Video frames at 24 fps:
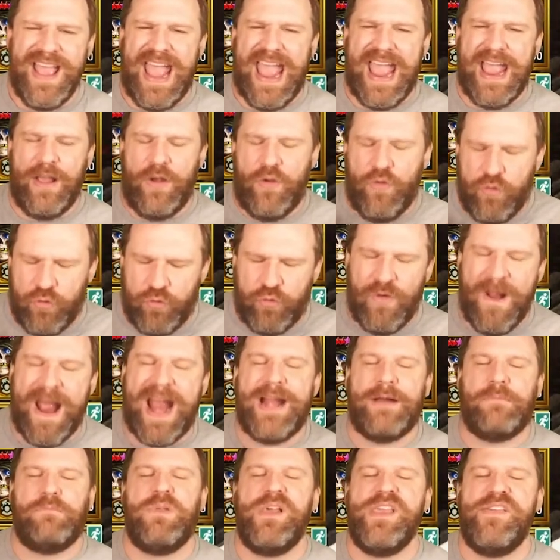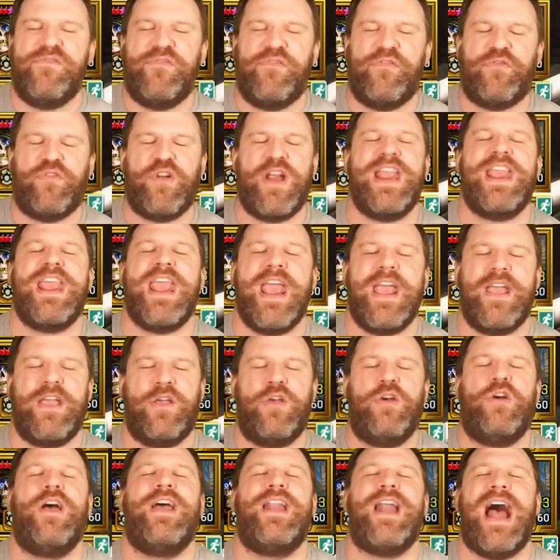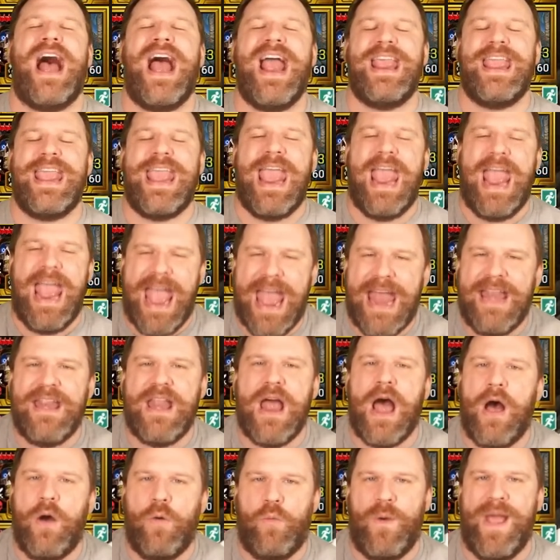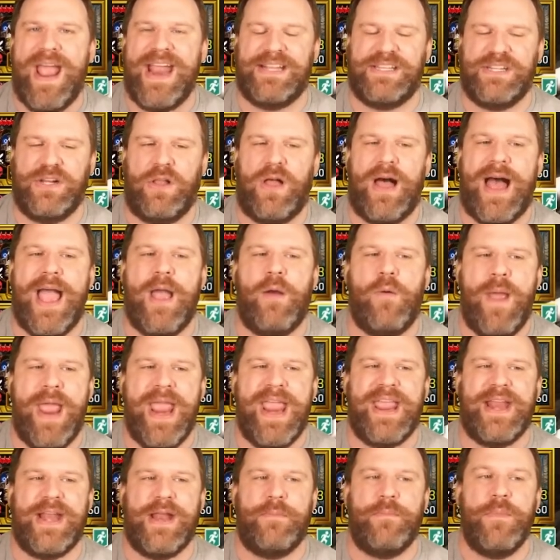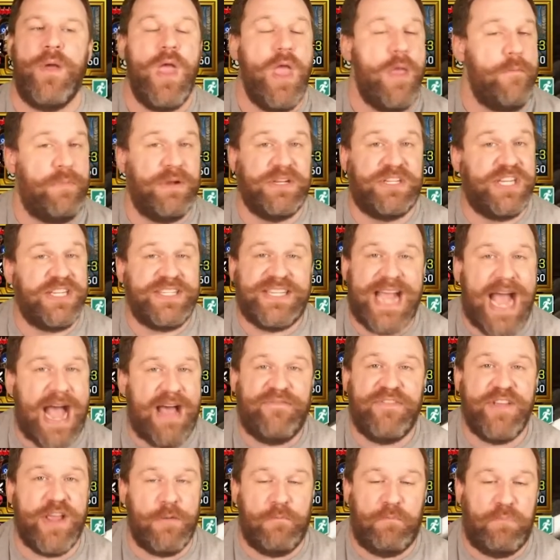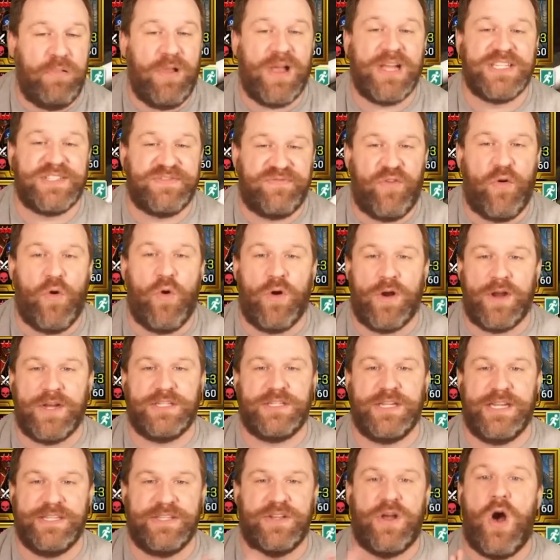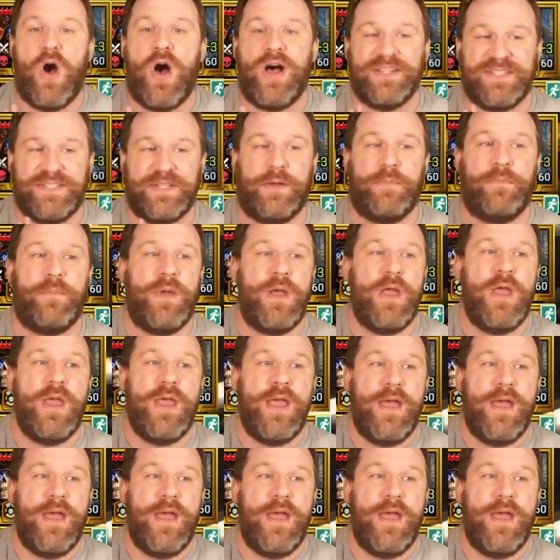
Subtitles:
incredibly freaking good. I cannot wait till I awaken him, but just having him plus 4 is awesome.